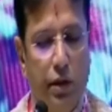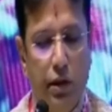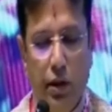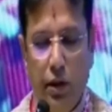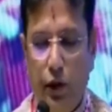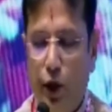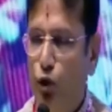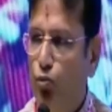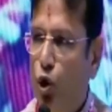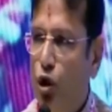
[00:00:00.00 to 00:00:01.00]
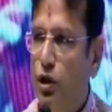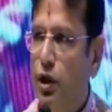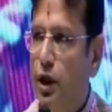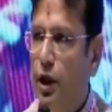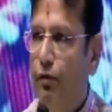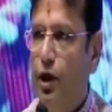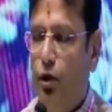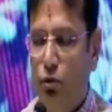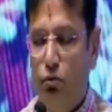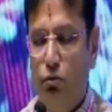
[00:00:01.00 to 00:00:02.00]
that is both innovative
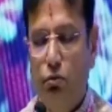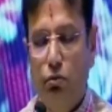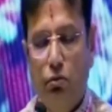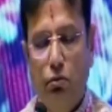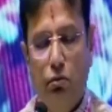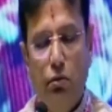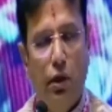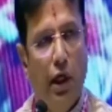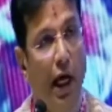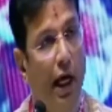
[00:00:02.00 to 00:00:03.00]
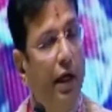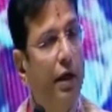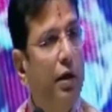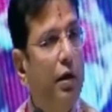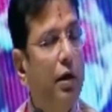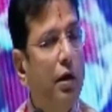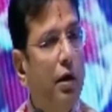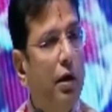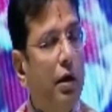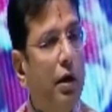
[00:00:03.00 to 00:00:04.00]

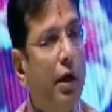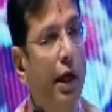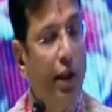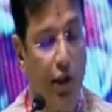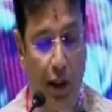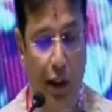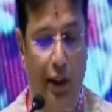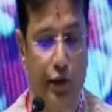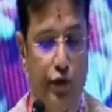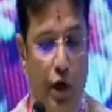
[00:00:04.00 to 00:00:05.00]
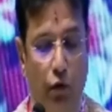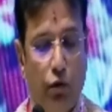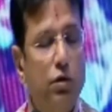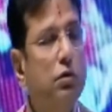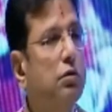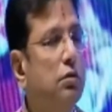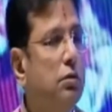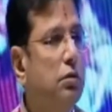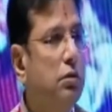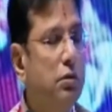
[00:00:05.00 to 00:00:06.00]
and ethically sound,
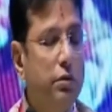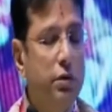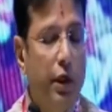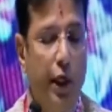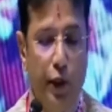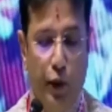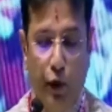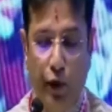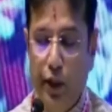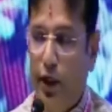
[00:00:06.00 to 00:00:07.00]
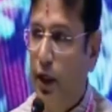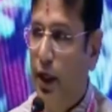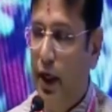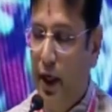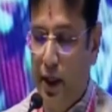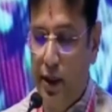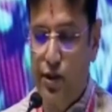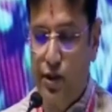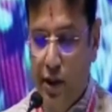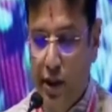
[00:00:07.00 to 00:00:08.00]
ensuring that AI
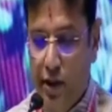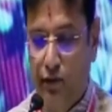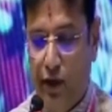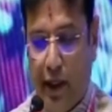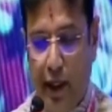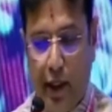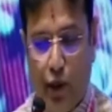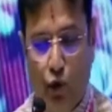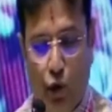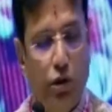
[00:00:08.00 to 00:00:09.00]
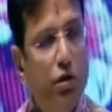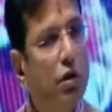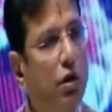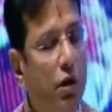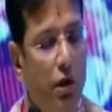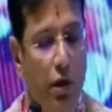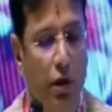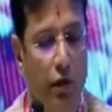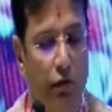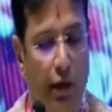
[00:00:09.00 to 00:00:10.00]
serves the greater good
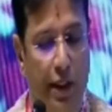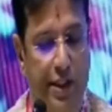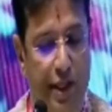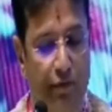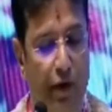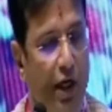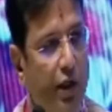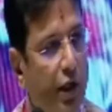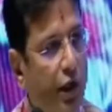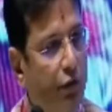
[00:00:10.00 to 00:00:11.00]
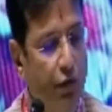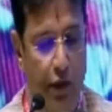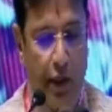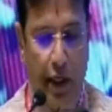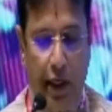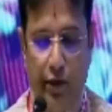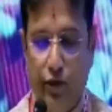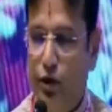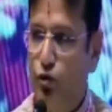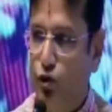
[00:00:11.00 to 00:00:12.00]
while safeguarding the individual rights
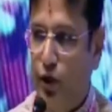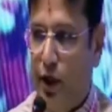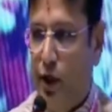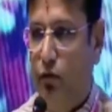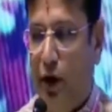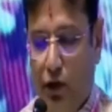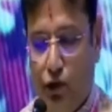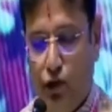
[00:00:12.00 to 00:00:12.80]
and societal values.